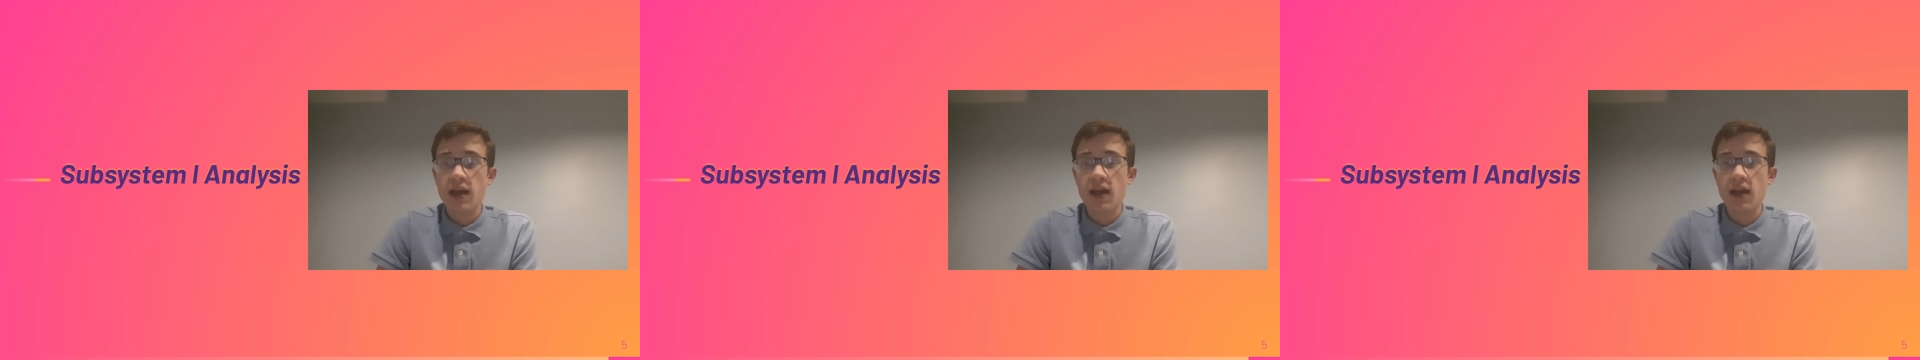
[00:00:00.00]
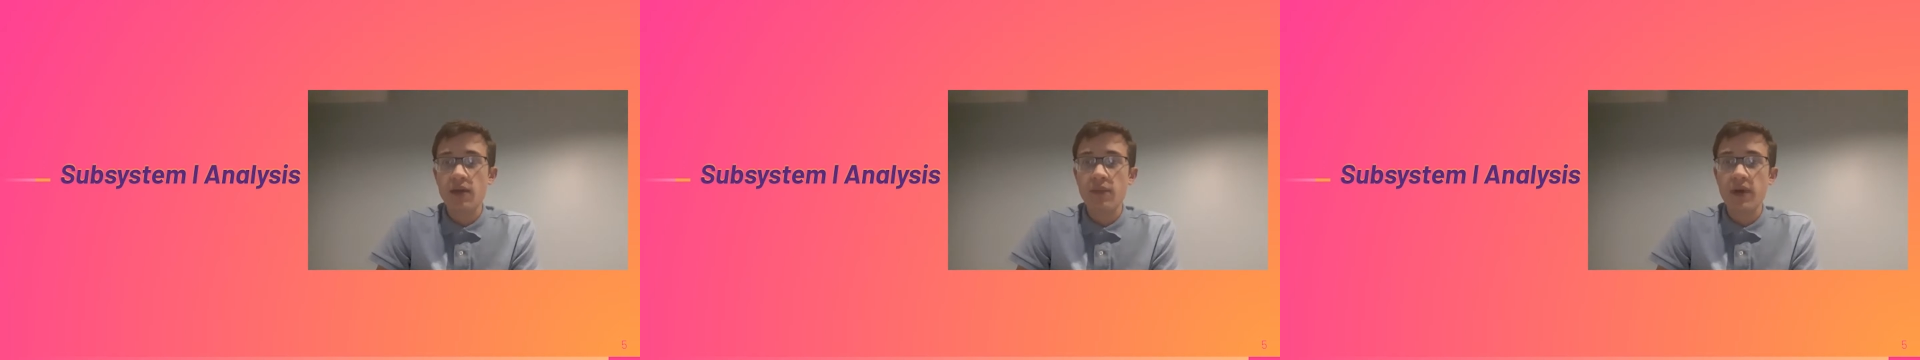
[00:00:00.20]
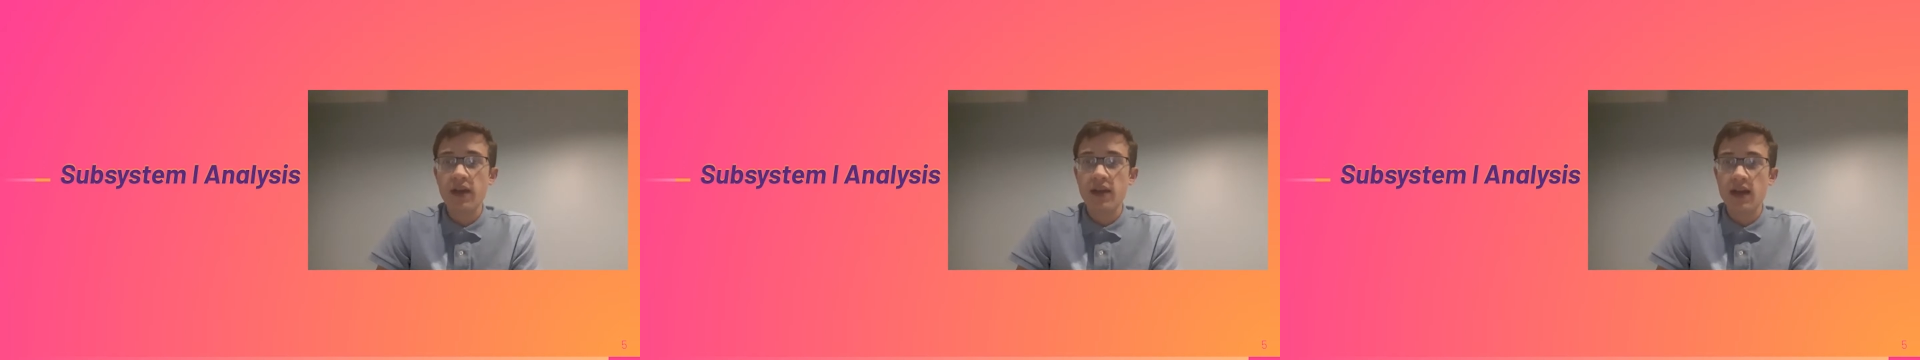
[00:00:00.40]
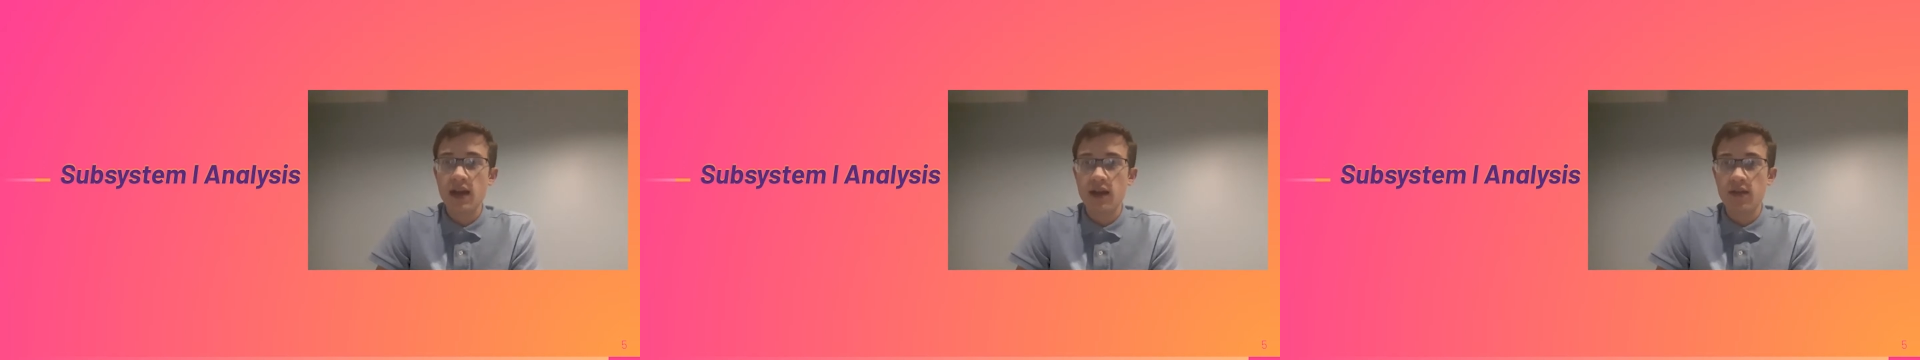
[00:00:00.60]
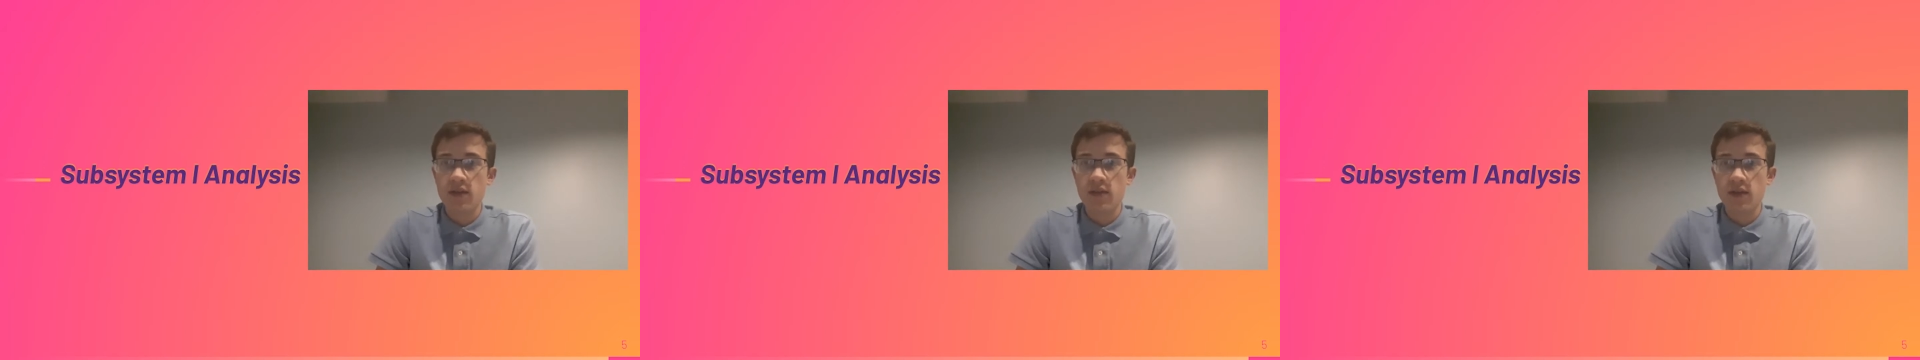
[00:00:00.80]
and by
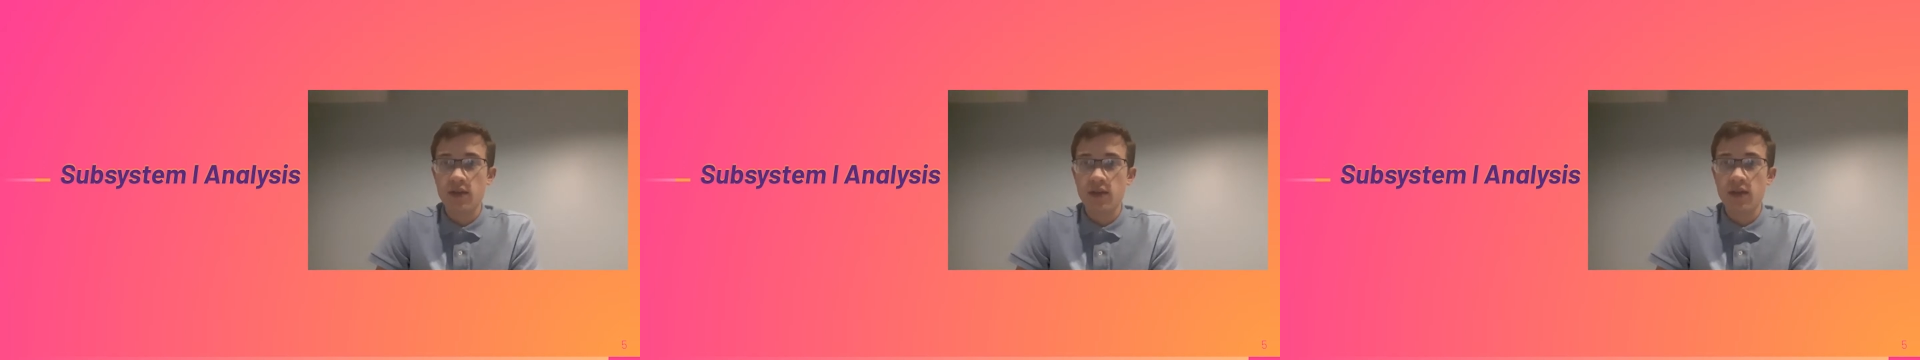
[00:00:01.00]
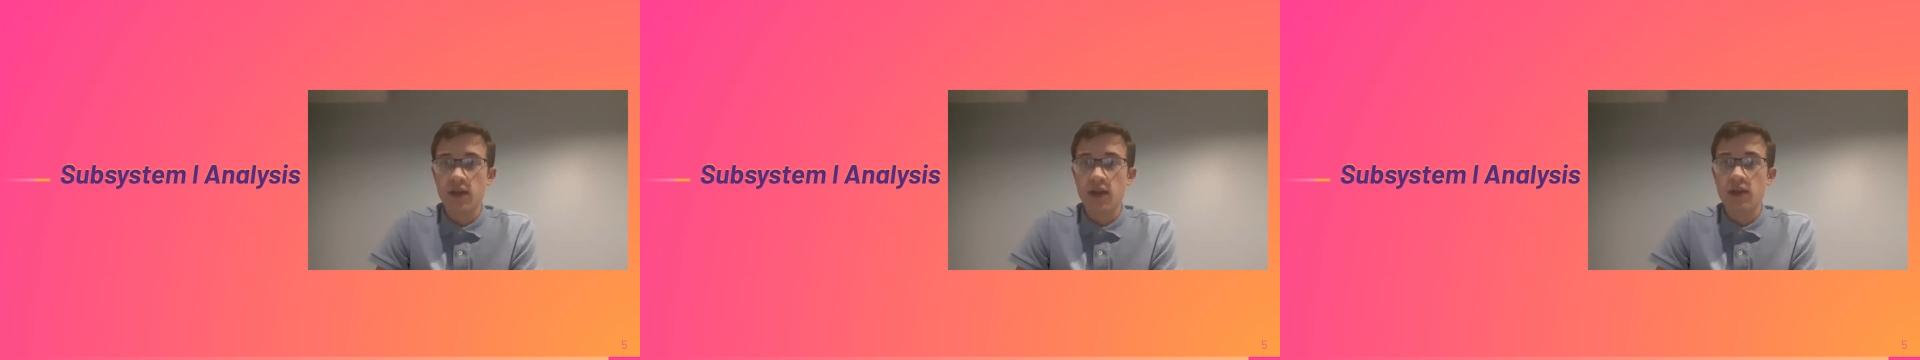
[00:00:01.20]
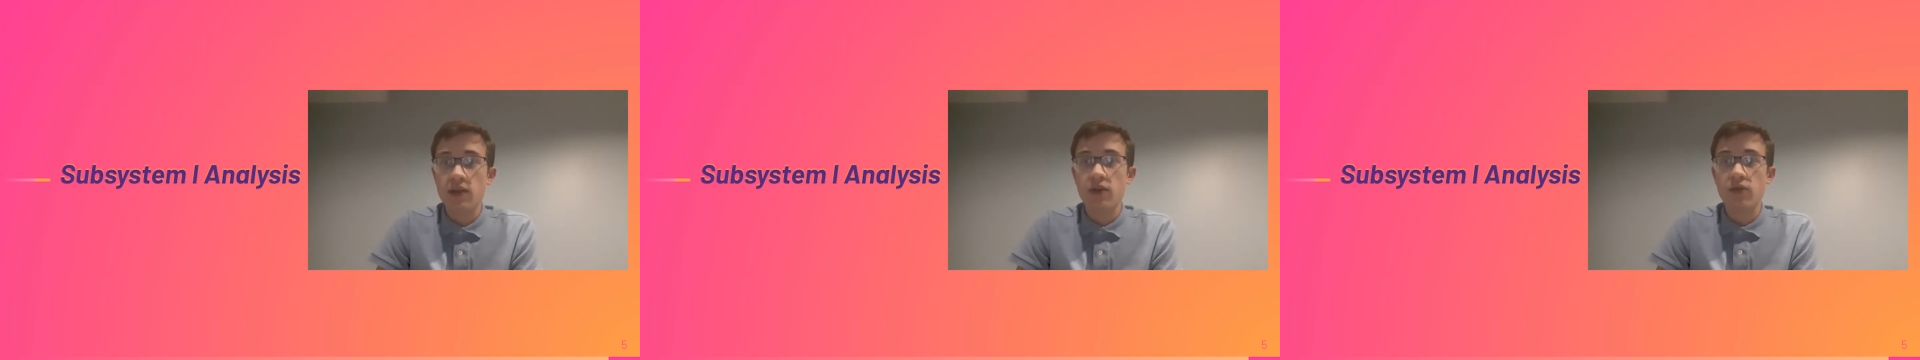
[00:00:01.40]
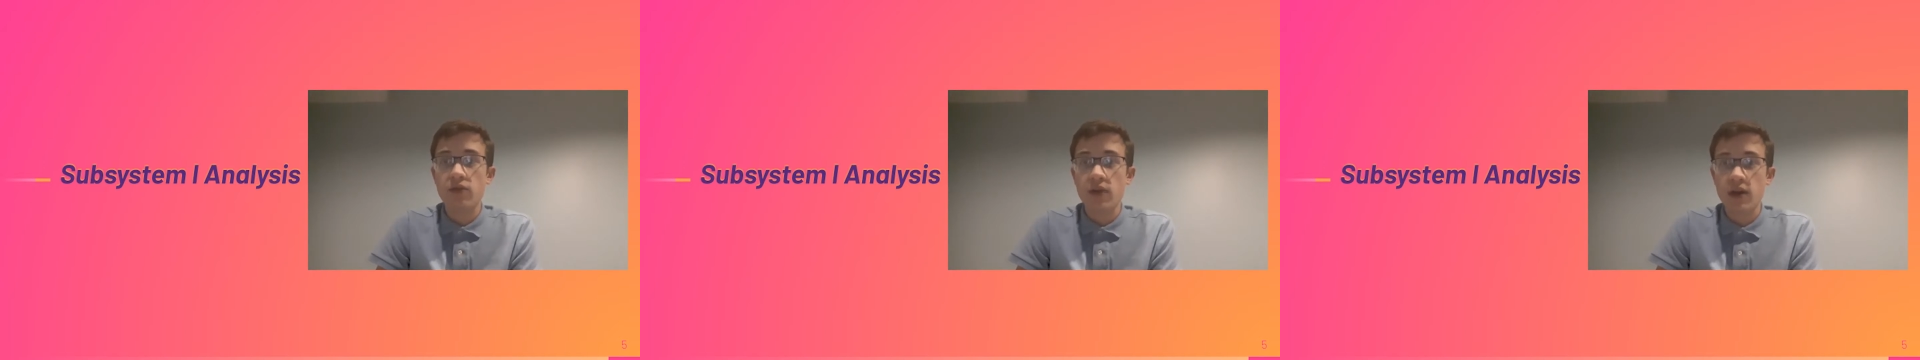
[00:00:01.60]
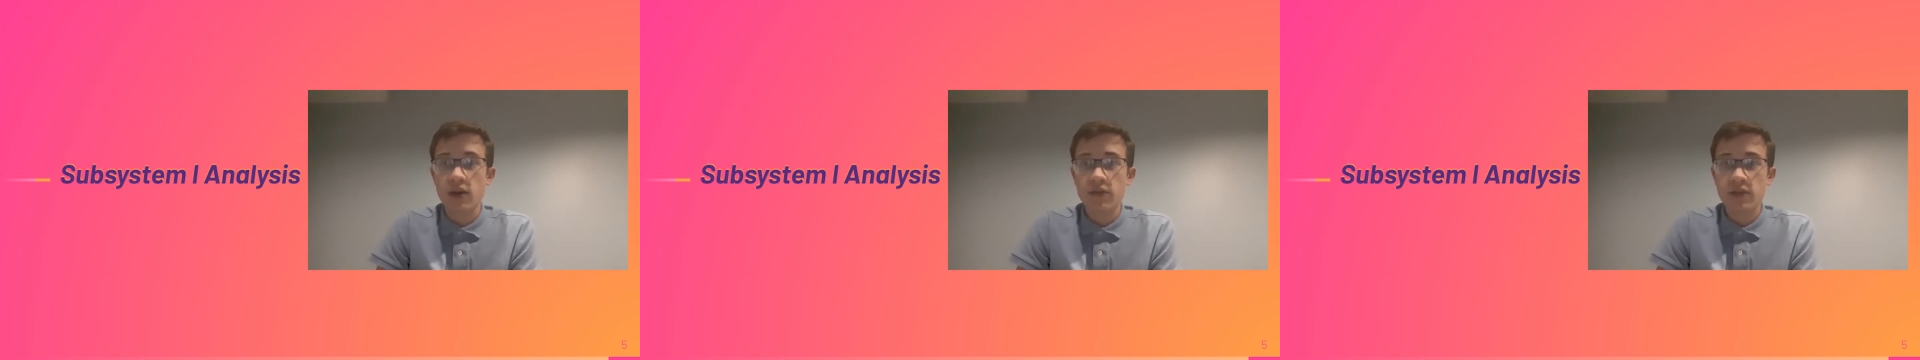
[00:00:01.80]
NASA that are
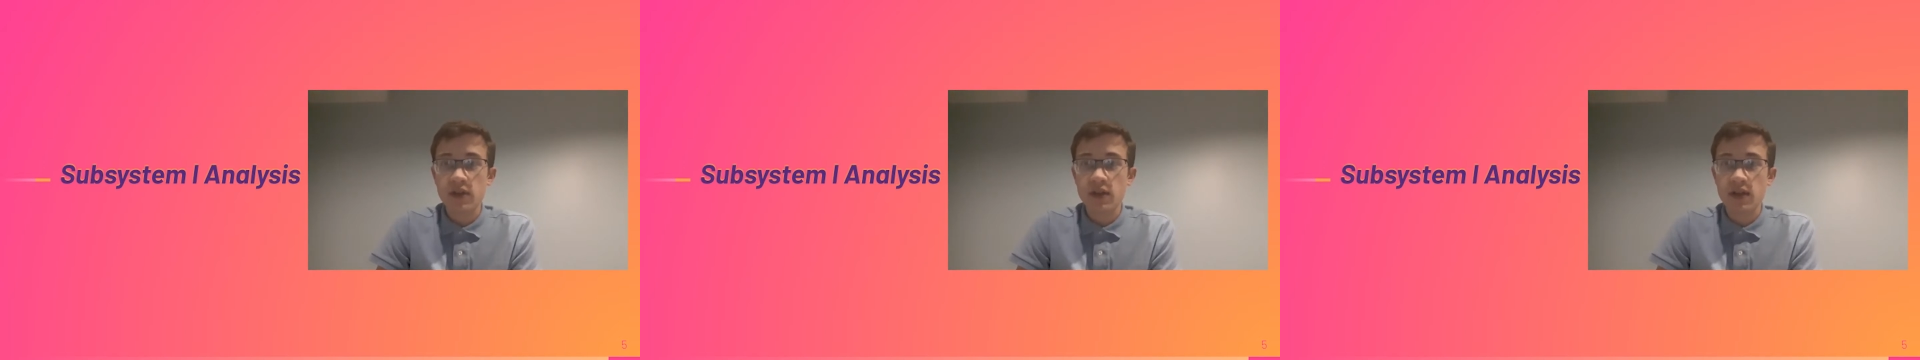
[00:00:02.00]
relevant